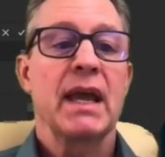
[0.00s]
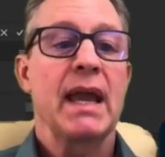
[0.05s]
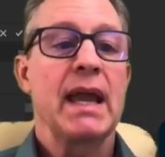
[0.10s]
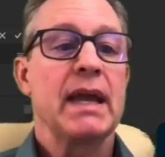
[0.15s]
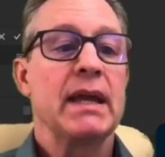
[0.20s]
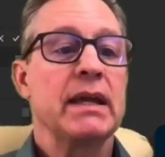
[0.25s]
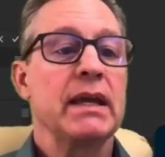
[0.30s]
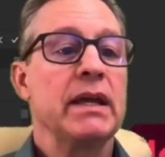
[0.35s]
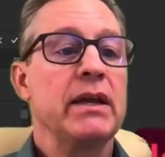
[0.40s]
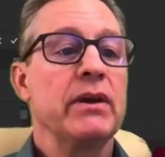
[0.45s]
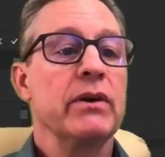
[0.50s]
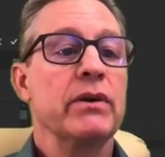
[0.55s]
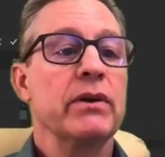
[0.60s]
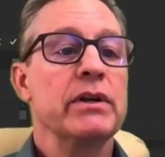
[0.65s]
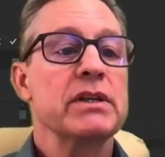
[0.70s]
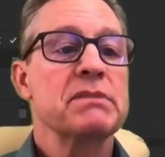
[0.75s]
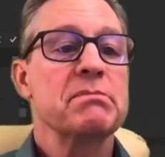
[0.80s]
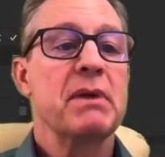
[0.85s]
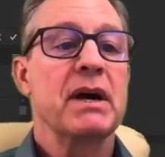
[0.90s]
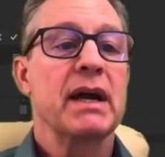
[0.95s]
and here
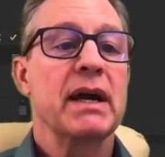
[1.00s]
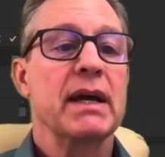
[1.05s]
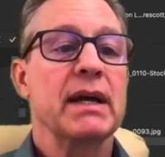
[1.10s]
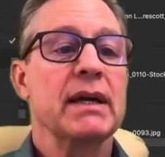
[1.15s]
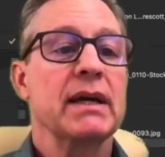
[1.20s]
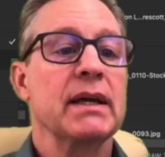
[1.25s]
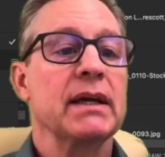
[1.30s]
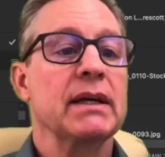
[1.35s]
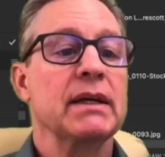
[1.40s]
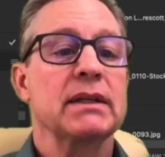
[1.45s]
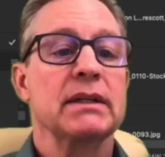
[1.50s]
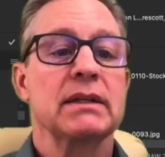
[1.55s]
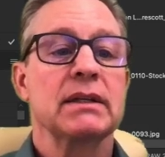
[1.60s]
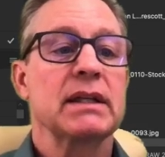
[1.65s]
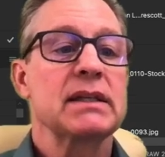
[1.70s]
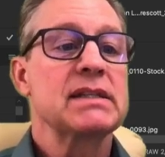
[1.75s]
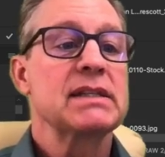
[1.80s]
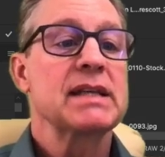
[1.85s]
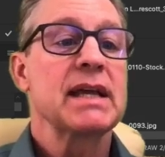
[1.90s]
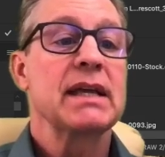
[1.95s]
is my,
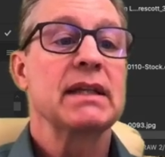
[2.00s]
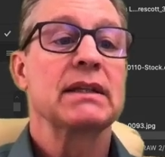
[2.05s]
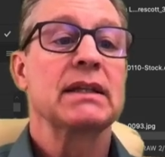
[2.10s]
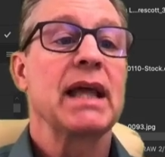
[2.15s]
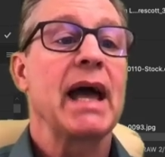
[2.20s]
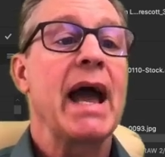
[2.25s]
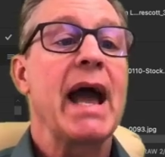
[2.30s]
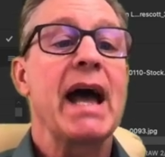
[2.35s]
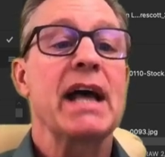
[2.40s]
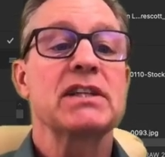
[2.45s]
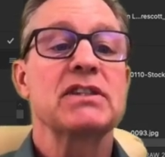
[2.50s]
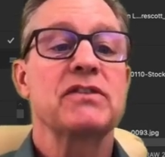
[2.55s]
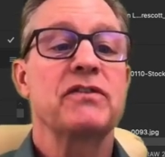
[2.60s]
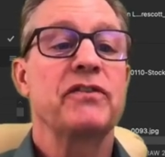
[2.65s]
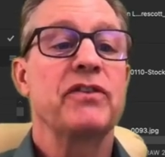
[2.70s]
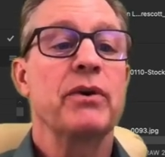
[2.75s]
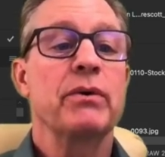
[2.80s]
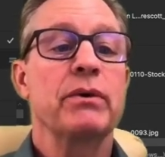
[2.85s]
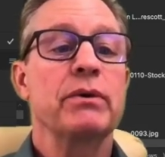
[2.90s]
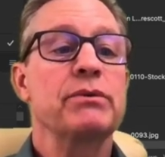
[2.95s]
let's say, last
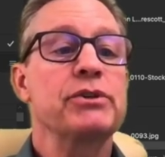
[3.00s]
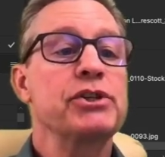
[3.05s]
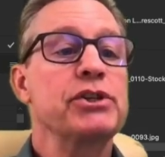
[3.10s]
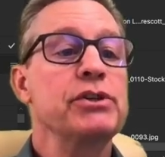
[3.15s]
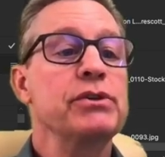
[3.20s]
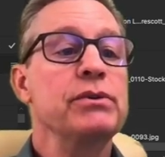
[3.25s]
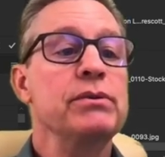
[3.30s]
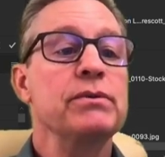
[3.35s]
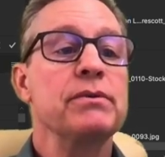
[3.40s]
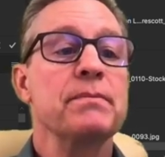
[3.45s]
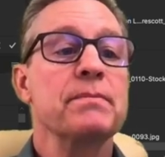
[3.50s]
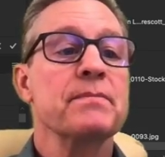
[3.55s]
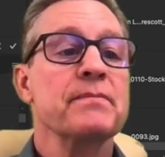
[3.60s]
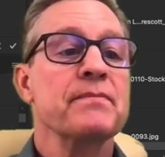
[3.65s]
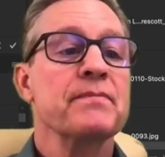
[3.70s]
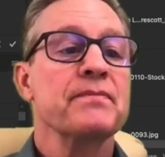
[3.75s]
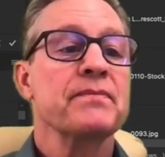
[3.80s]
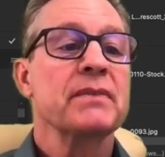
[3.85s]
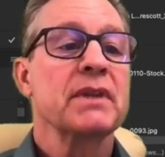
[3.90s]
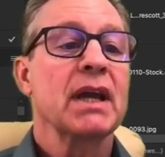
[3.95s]
photo shoot.
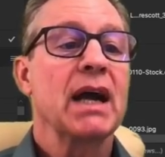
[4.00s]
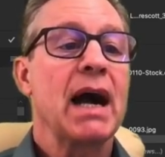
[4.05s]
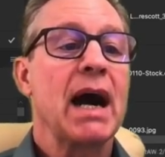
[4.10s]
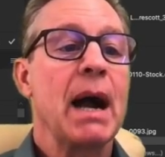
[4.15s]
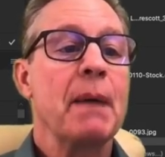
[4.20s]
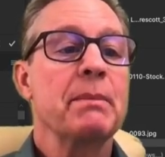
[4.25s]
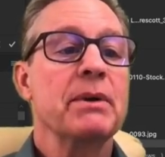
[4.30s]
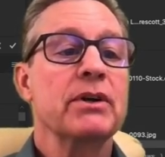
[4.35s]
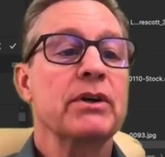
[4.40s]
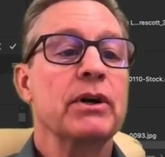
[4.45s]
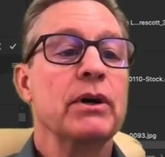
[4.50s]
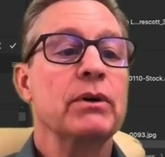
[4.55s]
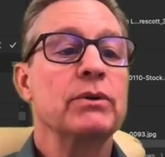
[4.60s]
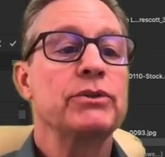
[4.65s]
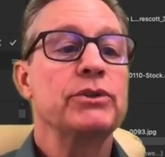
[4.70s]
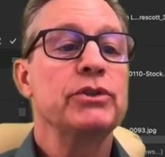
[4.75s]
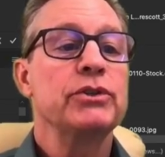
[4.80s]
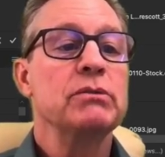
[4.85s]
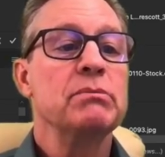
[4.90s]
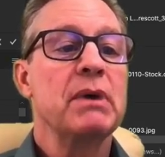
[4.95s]
I'm going to go
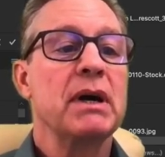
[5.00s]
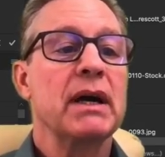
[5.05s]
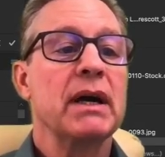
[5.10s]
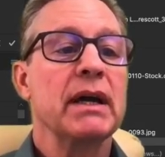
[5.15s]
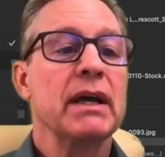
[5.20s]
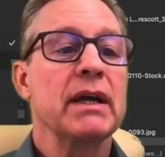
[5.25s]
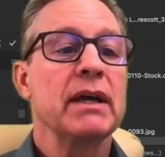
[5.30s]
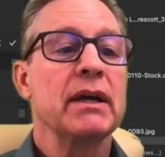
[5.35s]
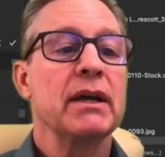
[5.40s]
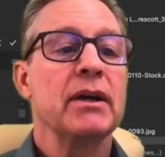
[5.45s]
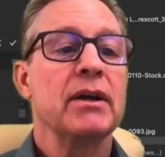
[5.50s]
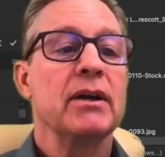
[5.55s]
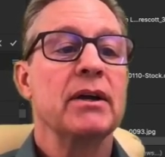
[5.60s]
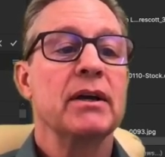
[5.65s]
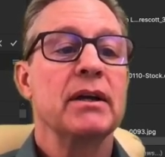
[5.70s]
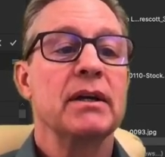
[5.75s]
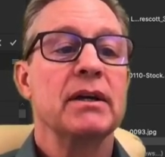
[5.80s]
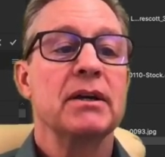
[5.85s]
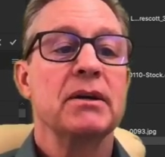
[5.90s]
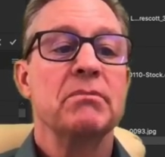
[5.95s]
to my
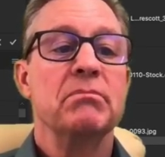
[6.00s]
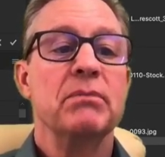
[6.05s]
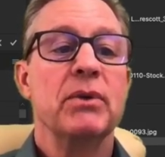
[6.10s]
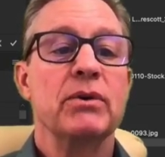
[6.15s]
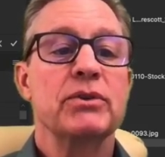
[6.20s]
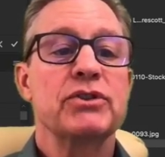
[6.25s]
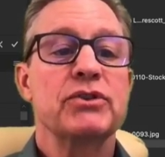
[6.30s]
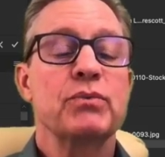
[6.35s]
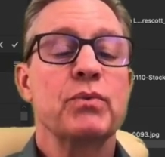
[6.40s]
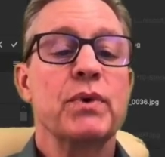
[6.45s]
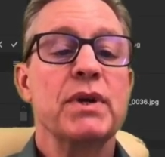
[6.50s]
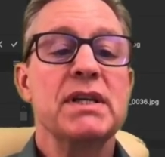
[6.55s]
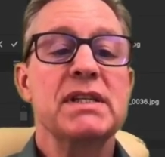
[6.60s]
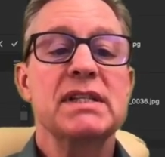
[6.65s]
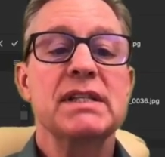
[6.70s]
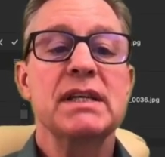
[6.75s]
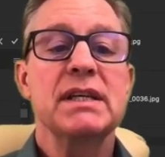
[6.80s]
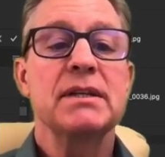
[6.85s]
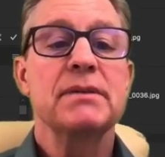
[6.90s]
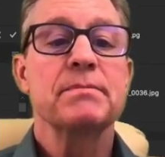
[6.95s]
most
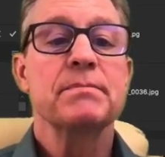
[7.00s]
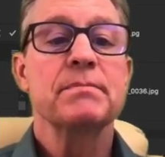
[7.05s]
recent